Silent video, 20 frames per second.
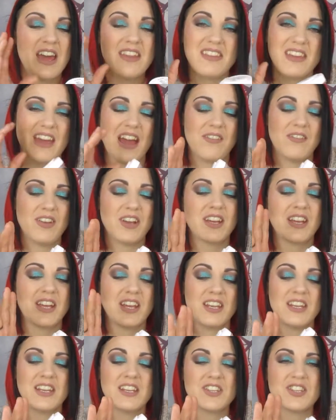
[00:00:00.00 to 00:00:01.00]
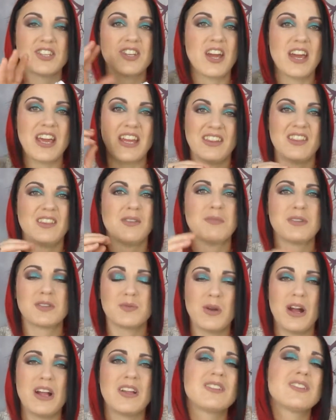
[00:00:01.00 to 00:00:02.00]
they have like a conditioner in them
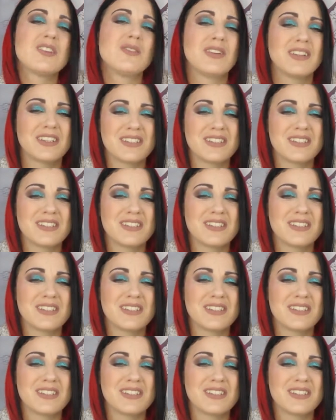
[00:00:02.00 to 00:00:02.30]
as well, so